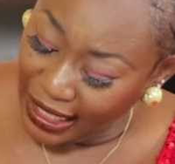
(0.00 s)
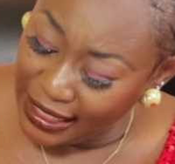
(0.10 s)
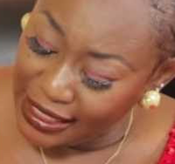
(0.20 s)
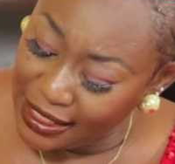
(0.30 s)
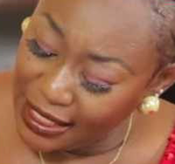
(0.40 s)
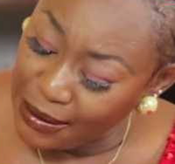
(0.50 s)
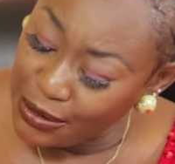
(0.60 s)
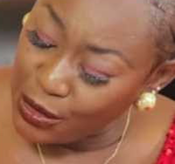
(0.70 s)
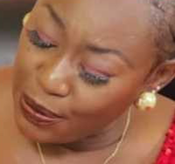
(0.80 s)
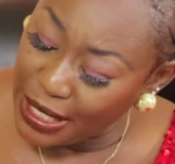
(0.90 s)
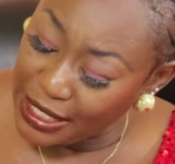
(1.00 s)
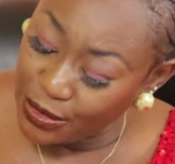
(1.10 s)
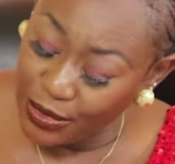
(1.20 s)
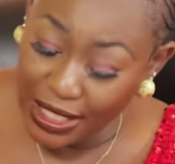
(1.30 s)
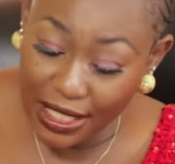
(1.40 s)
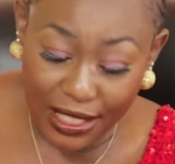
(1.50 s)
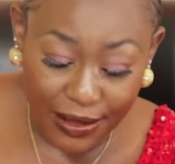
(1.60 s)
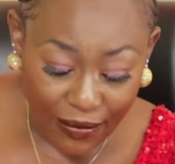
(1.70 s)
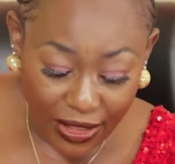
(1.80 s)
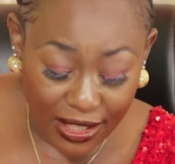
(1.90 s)
And it came to pass when
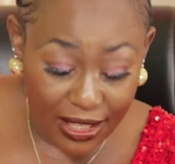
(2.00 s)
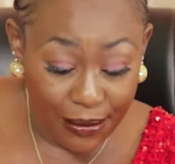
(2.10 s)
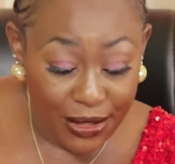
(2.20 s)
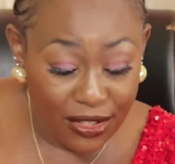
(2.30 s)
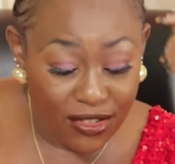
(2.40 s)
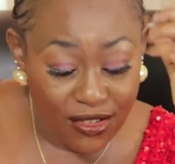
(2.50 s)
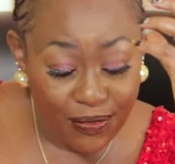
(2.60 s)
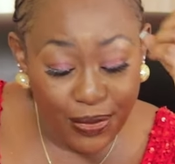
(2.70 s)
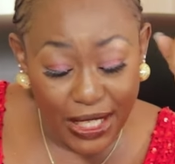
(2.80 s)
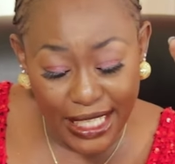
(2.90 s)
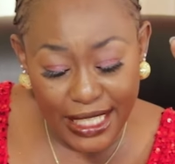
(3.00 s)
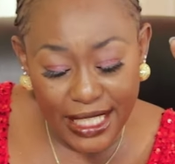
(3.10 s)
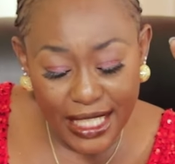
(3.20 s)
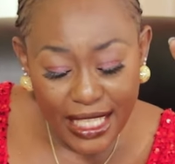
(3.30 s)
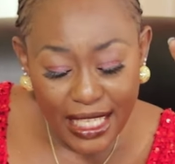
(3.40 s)
the minstrel played,